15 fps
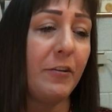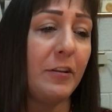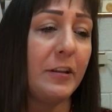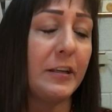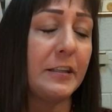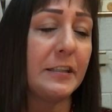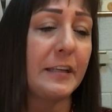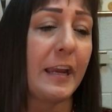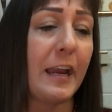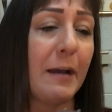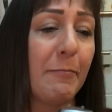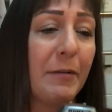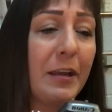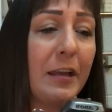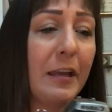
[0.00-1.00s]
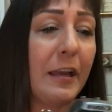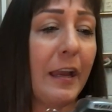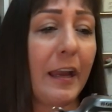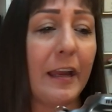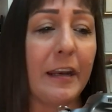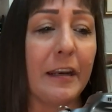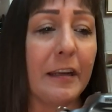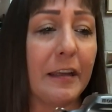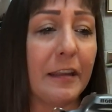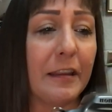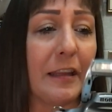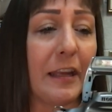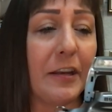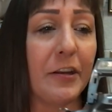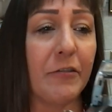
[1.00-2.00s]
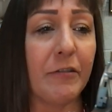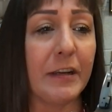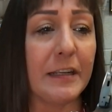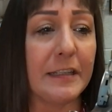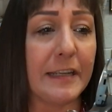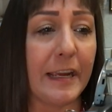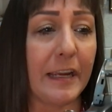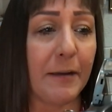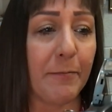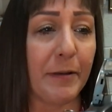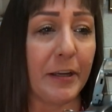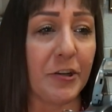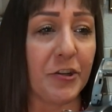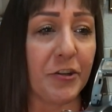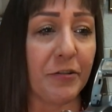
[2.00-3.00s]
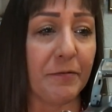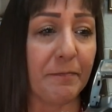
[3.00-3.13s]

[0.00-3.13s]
lens cap, and then you can take a picture.